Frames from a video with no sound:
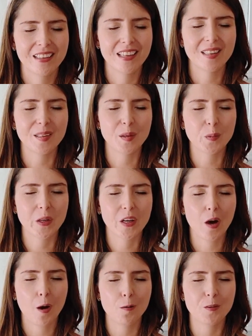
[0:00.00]
a little more
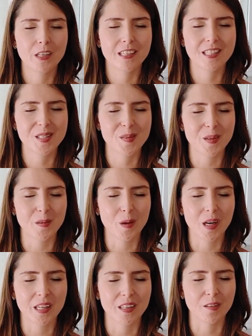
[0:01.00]
confidence when you
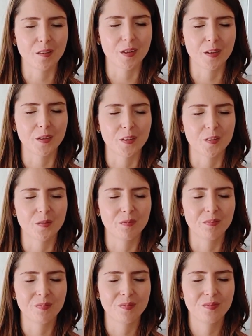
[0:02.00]
walk in a room.